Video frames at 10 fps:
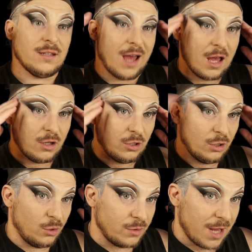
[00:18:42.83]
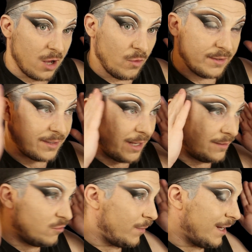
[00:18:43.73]
not glue down the sides
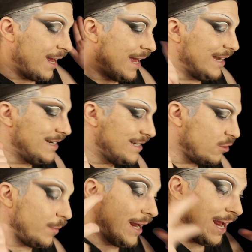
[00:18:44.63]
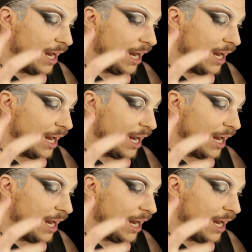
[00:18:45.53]
of my head or my